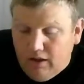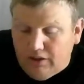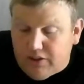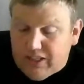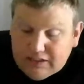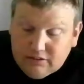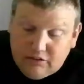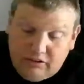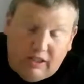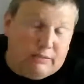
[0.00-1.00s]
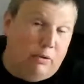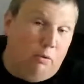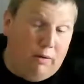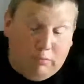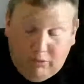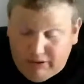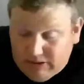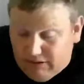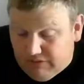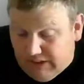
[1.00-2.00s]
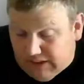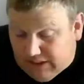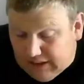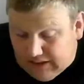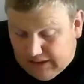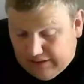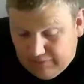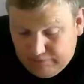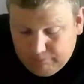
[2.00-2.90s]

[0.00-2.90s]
The Jets only lost by 1 point, 17-16.